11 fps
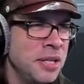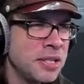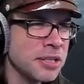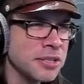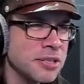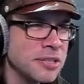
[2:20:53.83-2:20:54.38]

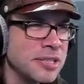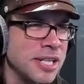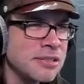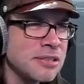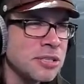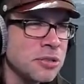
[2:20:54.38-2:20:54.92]
you learn
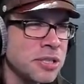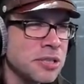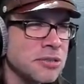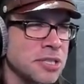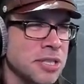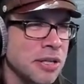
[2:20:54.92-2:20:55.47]
not to do it
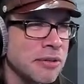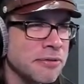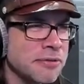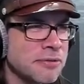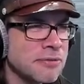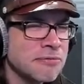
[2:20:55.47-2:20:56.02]

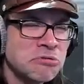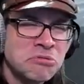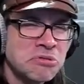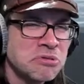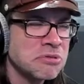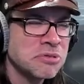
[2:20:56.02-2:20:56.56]
yourself.
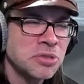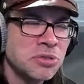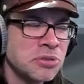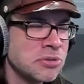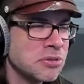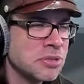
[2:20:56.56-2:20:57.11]

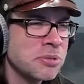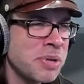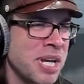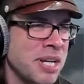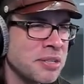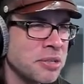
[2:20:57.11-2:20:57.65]
It's
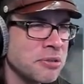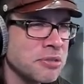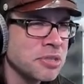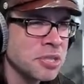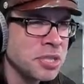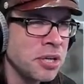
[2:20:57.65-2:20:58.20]
bad news.
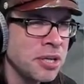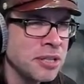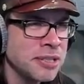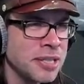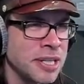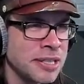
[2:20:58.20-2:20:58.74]
Just call the
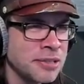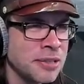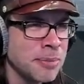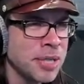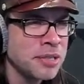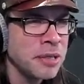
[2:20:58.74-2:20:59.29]
doctor,
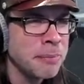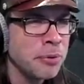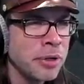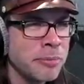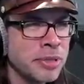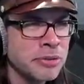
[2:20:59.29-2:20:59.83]
make the
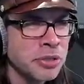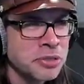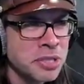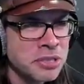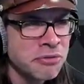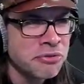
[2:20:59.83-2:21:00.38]
appointment. They'll
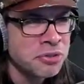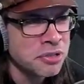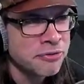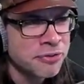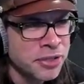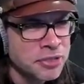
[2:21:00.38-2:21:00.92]
take the
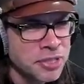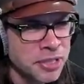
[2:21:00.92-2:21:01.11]
Fliegerfaust